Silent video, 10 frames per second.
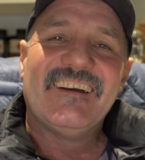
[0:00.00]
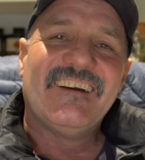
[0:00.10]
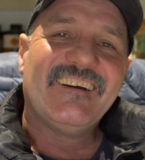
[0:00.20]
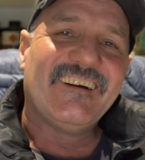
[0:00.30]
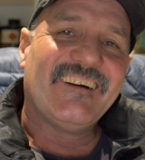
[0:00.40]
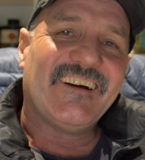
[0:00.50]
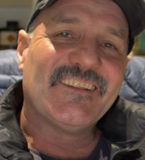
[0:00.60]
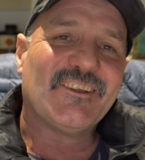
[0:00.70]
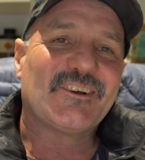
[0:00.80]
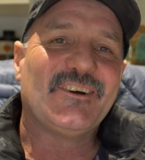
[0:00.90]

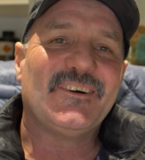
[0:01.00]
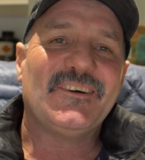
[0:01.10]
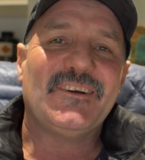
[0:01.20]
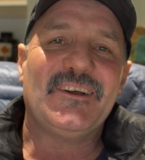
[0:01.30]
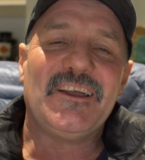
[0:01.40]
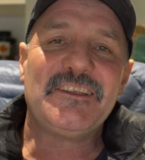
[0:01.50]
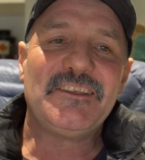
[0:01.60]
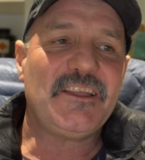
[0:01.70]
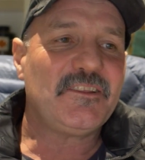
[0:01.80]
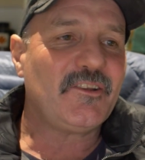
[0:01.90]
Look,
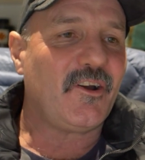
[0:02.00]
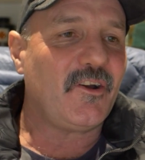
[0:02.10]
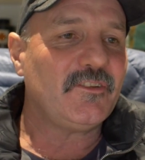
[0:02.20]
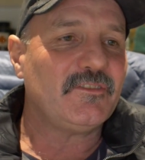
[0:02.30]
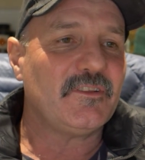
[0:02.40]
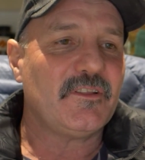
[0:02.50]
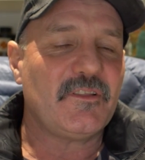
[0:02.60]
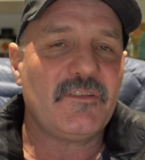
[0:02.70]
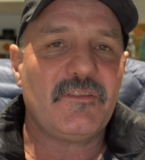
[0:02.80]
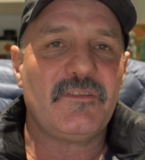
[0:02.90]
again, guys,
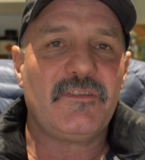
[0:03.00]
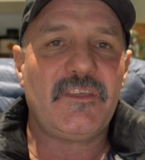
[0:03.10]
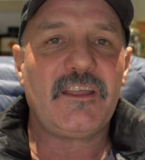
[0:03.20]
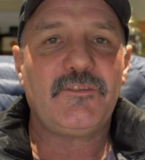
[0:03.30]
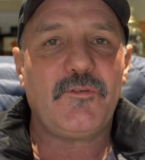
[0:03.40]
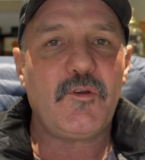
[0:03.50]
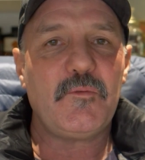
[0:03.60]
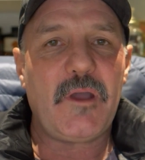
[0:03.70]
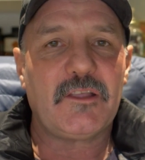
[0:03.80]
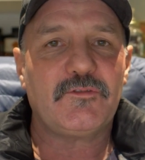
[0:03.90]
thanks very
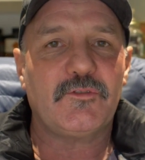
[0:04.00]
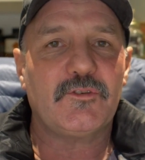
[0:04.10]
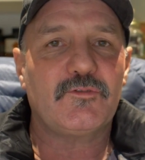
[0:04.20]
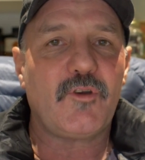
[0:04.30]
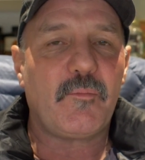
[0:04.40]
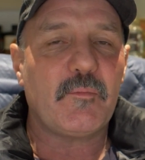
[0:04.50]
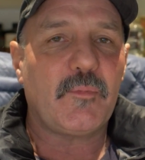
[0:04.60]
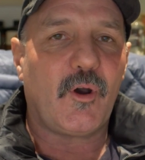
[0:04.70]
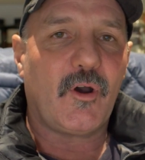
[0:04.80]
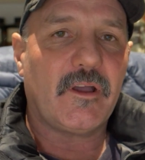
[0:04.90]
much for dropping
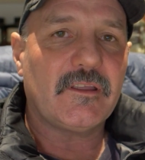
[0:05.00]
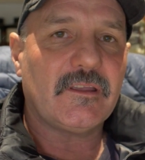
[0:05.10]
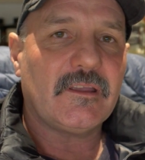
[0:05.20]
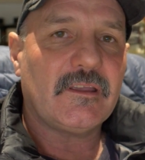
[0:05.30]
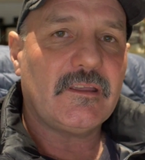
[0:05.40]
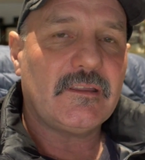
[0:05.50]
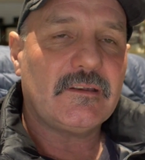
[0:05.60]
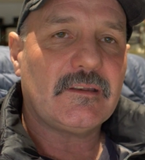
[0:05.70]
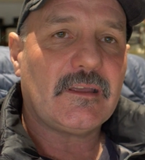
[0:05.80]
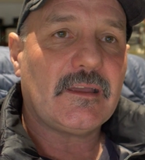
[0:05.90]
by.
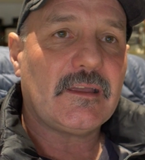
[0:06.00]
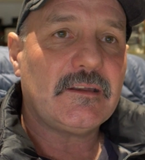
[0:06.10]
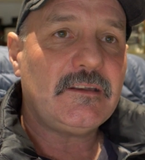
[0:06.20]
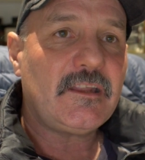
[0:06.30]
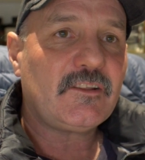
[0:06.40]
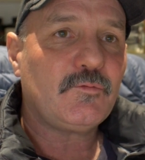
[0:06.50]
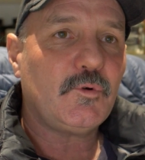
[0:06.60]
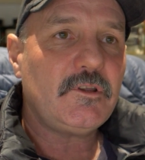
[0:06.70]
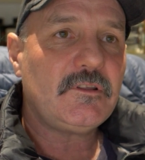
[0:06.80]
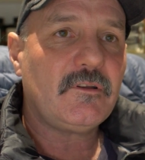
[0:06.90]
And next
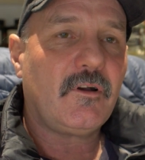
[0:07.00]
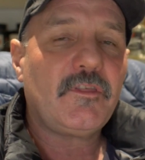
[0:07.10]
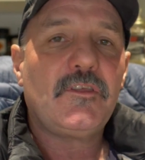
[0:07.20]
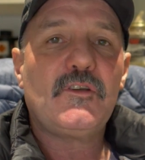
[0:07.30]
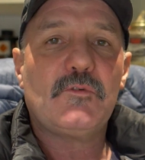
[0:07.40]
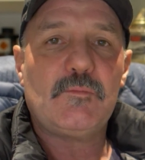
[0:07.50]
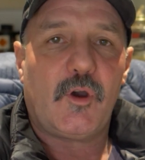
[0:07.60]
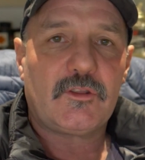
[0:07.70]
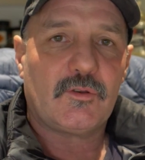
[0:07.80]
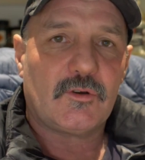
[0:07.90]
week, I think we
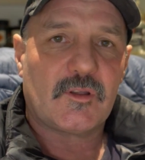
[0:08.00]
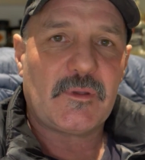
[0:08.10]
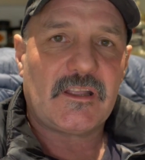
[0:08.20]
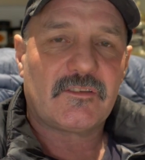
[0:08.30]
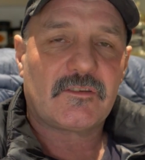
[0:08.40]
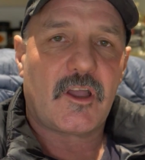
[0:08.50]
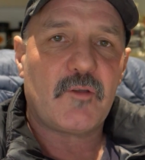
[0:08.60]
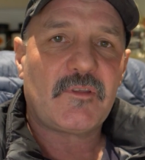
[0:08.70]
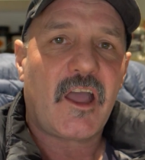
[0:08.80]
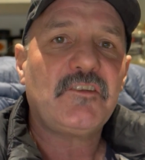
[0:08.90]
might talk about
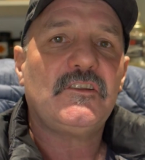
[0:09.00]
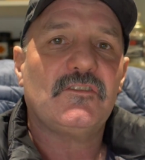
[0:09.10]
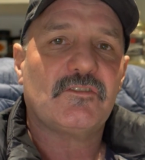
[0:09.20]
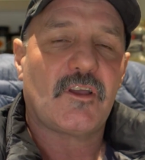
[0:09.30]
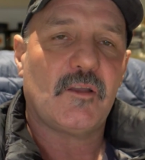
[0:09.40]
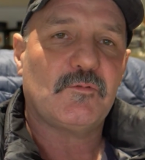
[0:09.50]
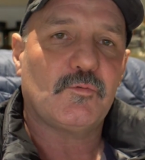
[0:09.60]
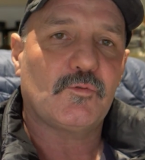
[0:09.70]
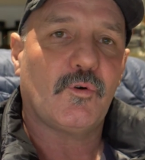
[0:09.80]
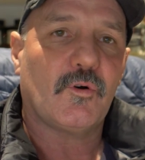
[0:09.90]
scopes. Hunting scopes
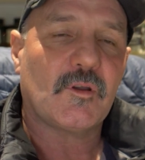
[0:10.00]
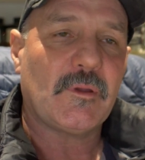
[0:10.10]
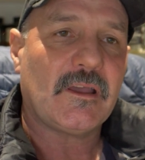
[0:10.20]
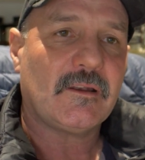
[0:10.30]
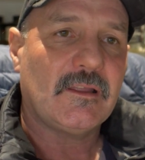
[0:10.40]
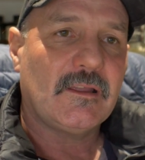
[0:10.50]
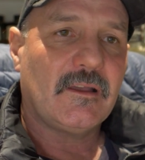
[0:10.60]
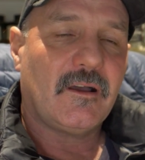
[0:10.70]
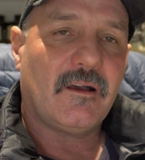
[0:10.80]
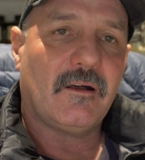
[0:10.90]
we'll talk about.
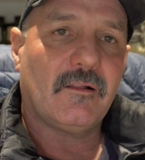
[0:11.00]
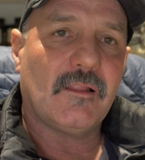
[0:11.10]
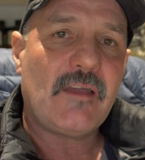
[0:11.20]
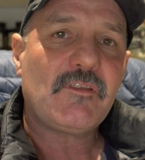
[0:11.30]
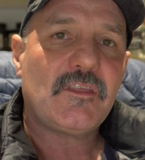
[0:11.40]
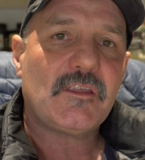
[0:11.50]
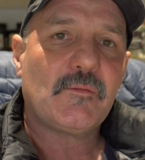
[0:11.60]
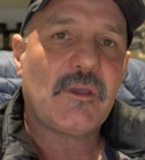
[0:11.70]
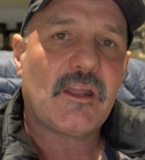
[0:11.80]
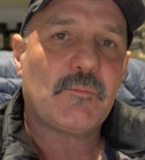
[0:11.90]
I'll have a think
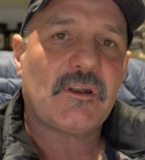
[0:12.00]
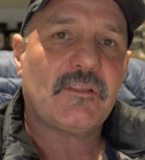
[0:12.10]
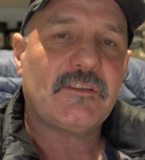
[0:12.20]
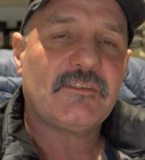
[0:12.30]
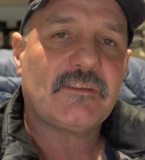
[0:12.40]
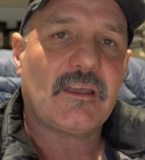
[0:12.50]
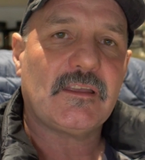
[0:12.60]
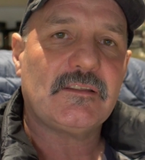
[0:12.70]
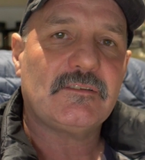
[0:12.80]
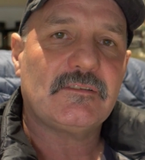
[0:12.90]
about it, but at this
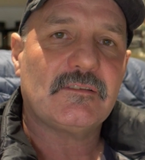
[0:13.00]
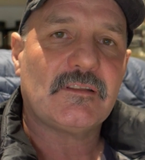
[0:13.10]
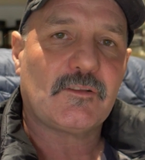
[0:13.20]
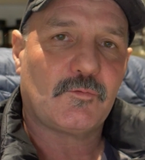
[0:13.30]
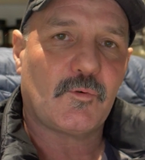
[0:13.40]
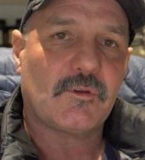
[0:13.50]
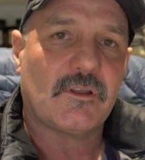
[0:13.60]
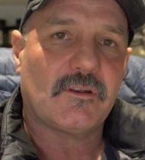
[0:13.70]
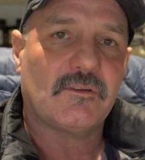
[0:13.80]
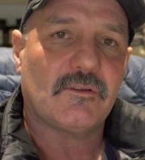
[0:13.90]
stage, that's what we're
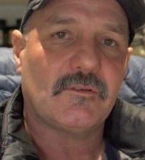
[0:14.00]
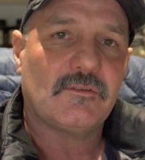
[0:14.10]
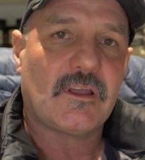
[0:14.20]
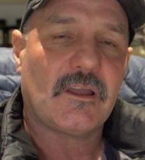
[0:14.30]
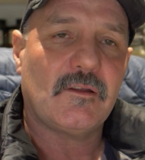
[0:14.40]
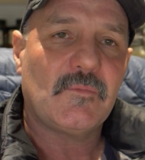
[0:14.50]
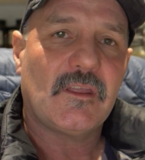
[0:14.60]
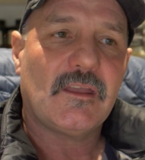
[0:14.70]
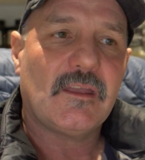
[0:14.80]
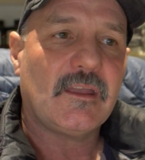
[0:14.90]
going to do. So,
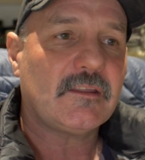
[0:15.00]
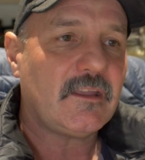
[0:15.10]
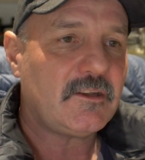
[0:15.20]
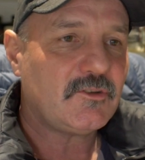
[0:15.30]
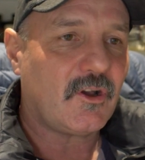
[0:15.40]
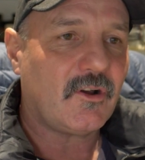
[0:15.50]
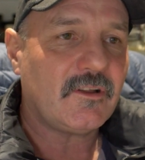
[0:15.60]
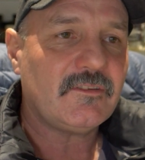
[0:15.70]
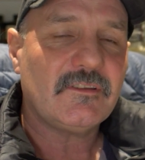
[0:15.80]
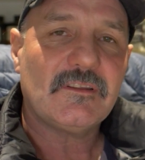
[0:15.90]
again,
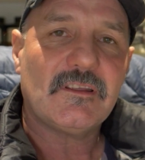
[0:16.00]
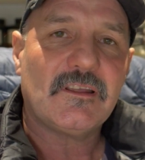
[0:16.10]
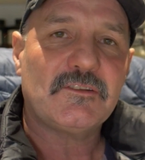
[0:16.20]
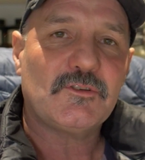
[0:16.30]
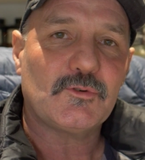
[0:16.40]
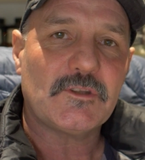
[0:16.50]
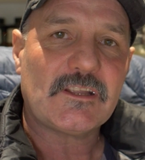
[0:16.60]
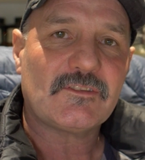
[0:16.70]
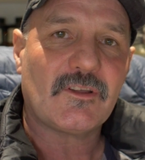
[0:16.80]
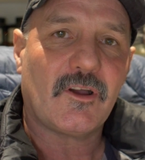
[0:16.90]
guys, until
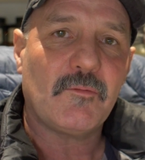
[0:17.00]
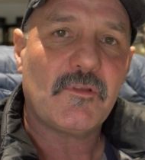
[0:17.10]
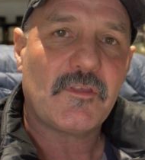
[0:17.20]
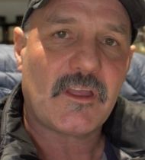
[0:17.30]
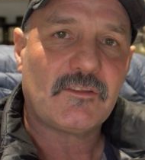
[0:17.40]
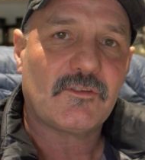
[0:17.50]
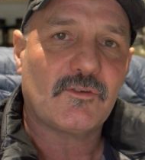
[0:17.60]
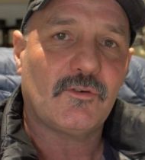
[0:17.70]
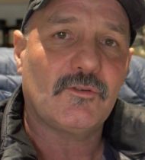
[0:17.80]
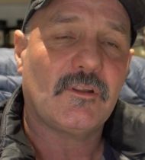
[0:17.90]
next time, thanks again